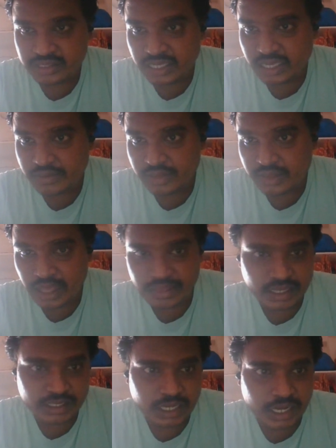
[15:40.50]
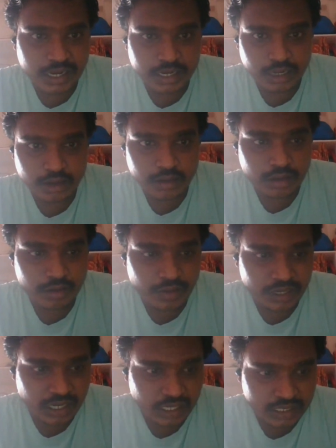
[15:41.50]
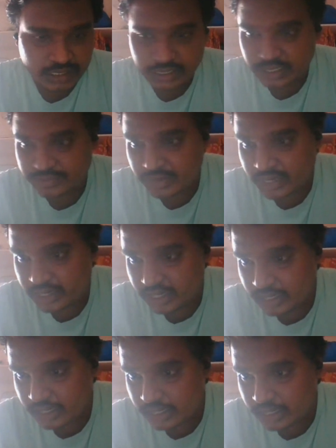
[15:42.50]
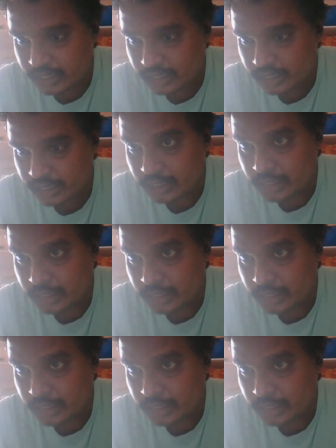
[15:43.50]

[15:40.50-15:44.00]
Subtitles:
Okay, we'll see the other slide. What are these different uh,